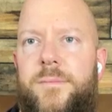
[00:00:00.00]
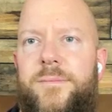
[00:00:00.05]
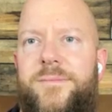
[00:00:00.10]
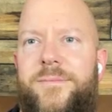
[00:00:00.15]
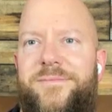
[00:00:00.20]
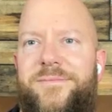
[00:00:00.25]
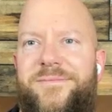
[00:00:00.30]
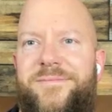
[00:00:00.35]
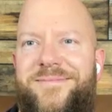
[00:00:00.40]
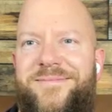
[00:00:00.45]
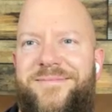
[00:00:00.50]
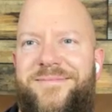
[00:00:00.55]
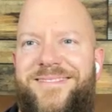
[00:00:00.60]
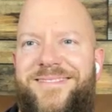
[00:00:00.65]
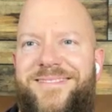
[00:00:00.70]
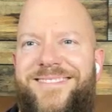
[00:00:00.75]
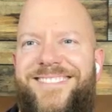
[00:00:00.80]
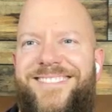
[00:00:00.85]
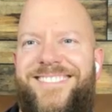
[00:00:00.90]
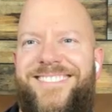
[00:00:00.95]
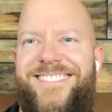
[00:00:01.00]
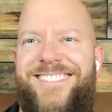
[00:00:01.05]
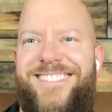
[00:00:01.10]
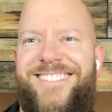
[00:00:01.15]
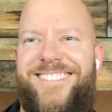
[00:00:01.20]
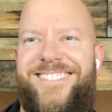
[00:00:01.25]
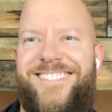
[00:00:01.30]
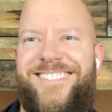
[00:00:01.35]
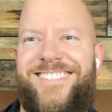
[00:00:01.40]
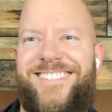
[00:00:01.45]

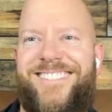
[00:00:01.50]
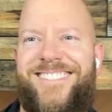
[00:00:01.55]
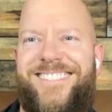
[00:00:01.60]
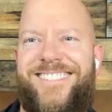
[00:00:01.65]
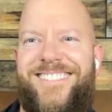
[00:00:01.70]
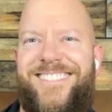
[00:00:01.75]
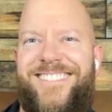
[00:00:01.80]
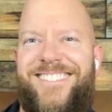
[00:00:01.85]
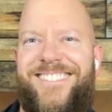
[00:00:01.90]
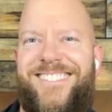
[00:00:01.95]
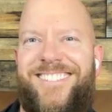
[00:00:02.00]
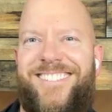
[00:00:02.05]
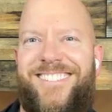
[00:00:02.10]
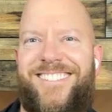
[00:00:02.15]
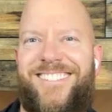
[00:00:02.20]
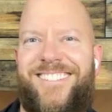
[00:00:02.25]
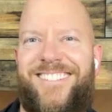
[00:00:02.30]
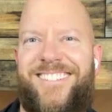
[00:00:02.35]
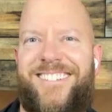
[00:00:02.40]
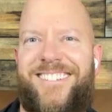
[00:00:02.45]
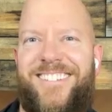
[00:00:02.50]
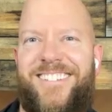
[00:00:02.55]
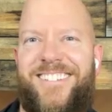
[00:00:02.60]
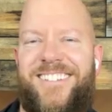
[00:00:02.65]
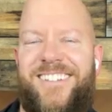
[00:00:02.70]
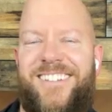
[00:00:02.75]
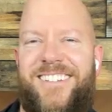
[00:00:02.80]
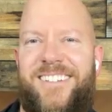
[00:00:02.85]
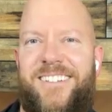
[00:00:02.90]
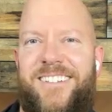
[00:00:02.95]

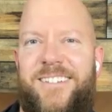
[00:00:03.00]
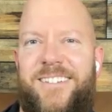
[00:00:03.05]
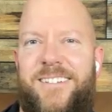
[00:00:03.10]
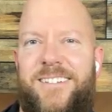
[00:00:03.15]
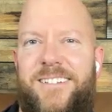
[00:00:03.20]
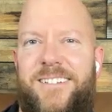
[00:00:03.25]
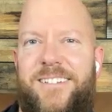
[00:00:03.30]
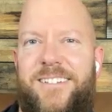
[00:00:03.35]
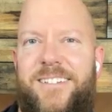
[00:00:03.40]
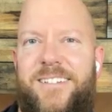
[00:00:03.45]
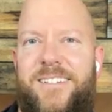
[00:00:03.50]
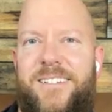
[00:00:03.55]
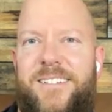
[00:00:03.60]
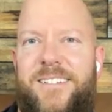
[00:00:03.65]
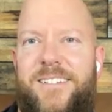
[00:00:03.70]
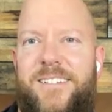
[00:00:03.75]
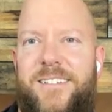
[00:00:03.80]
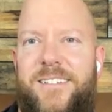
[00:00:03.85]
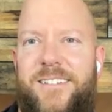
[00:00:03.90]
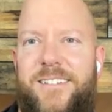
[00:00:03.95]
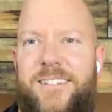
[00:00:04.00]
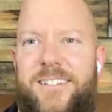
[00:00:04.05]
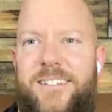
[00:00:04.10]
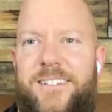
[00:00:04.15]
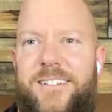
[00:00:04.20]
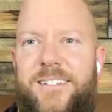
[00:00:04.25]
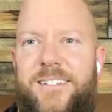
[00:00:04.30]
(silent)